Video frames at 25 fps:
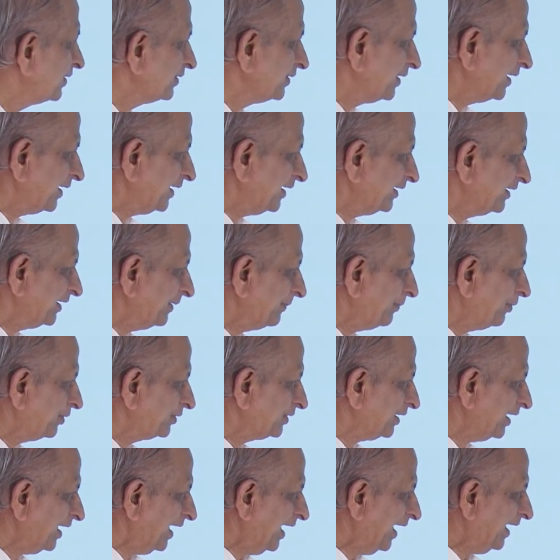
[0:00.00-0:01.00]
that is about
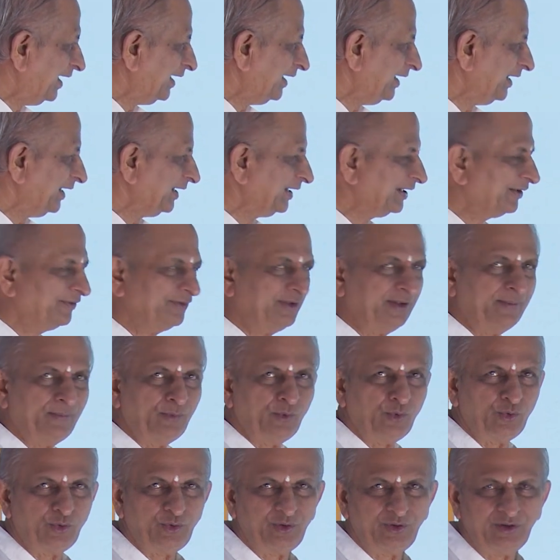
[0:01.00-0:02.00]
the landing of the
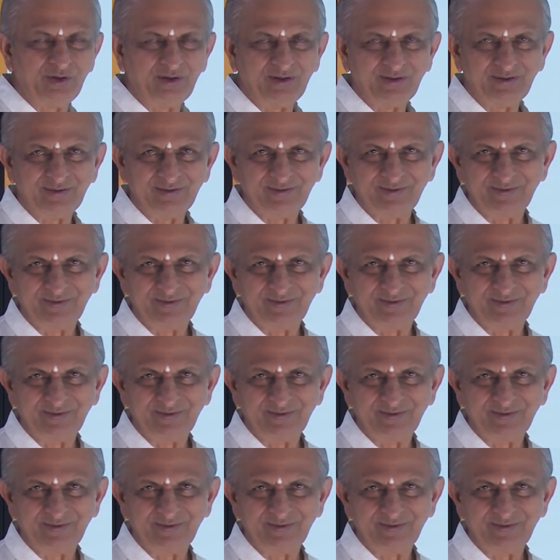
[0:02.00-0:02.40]
moon.